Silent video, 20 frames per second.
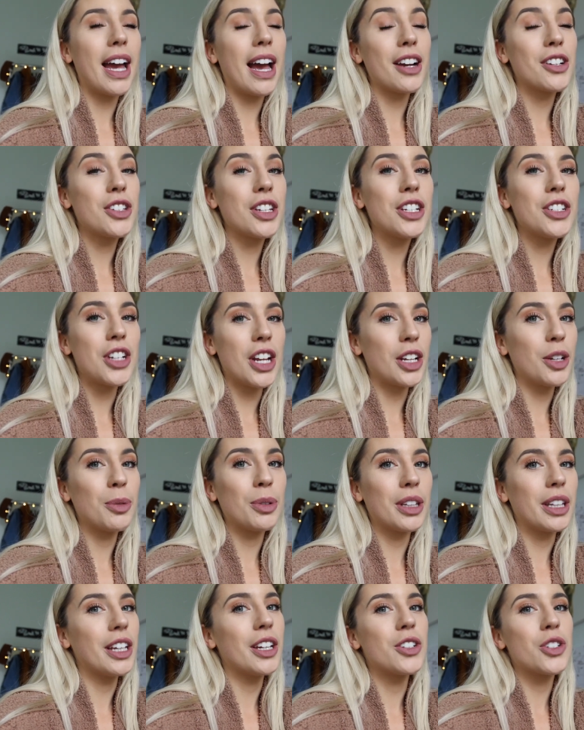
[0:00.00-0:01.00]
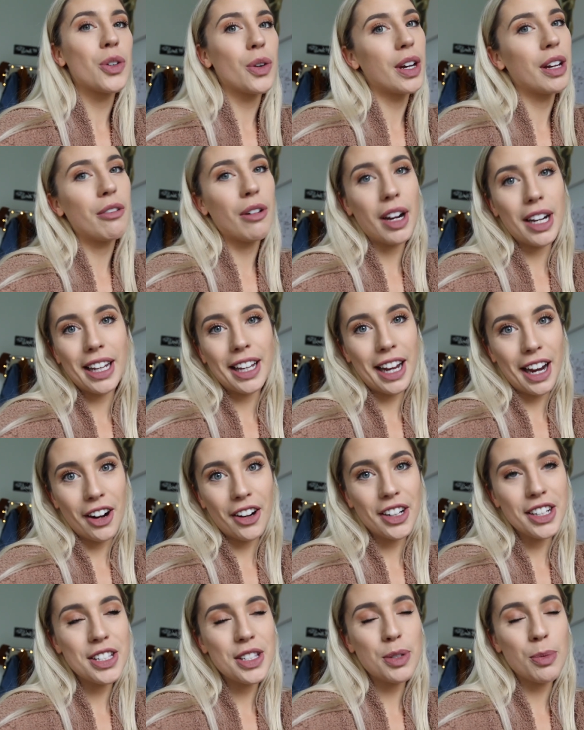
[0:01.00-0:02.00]
I actually genuinely enjoy running
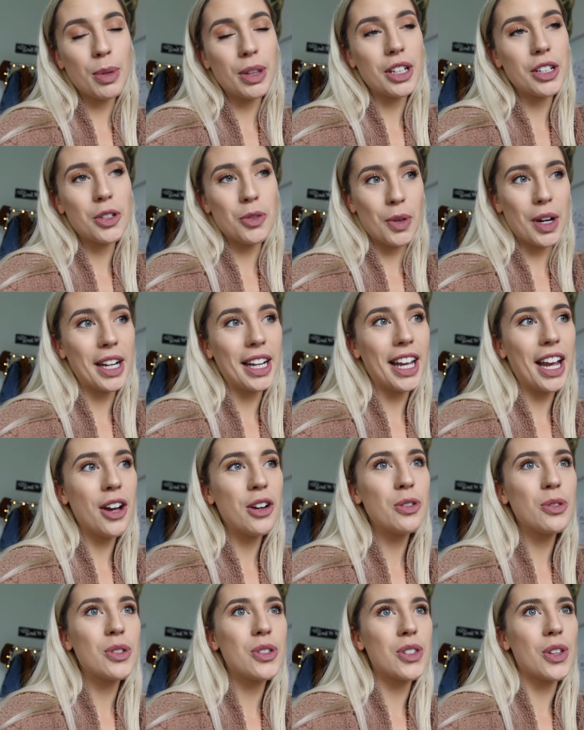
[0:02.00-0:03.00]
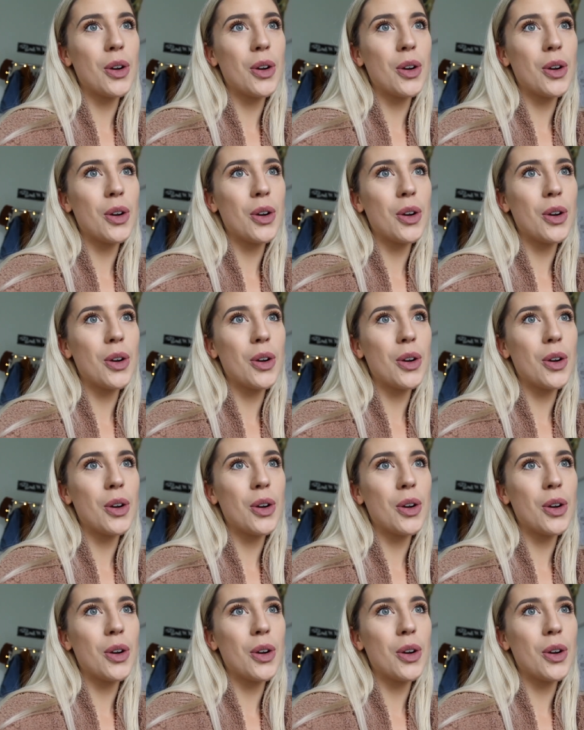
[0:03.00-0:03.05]
errands when it's rainy out.